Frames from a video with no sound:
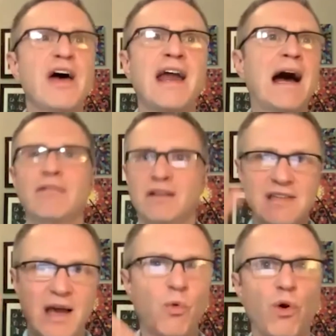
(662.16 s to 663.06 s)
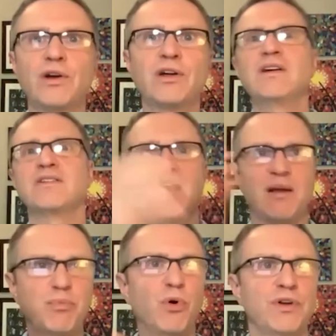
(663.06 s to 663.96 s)
that out? Is that working? Is that
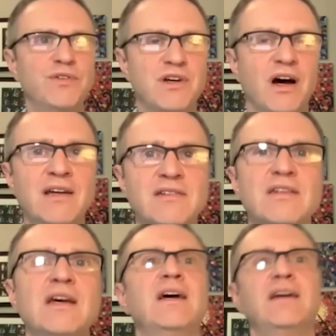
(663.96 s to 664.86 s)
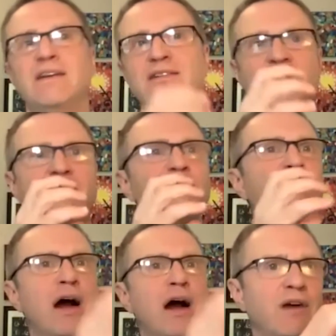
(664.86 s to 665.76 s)
important to us? Is it in
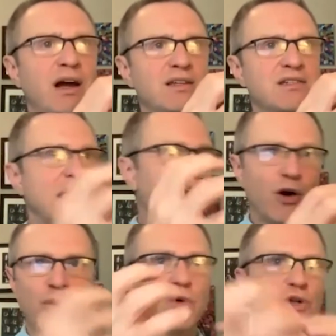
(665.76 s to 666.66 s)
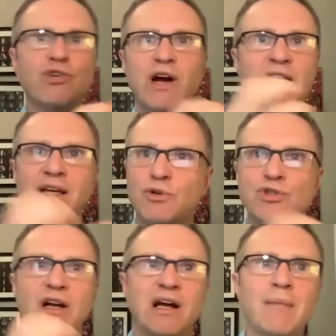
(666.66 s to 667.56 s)
progress? Yellow, we're trying it, we're
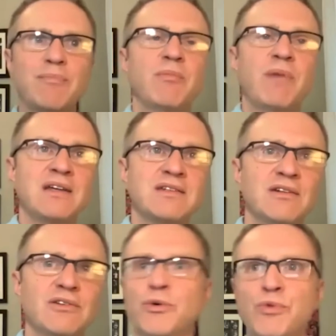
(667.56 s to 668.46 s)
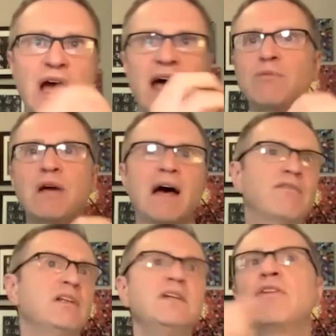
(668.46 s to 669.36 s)
trying to optimize it. Or red, we
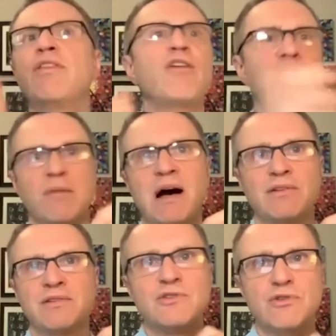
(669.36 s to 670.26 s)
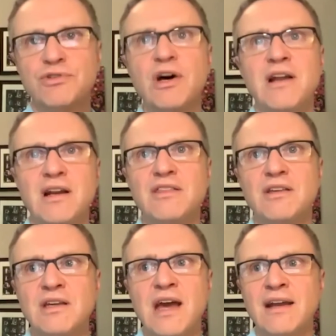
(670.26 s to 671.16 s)
haven't even thought about this or done
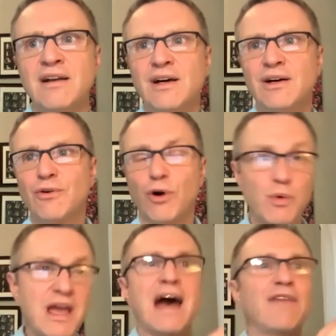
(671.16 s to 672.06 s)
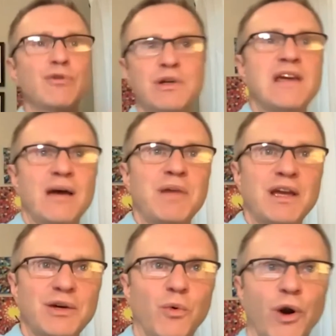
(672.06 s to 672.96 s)
anything yet, or we have and we can't
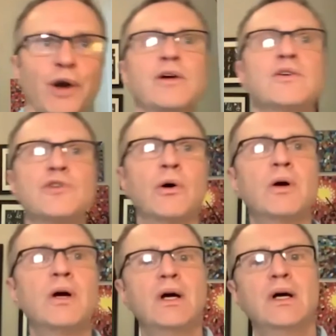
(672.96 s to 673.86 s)
make it work. So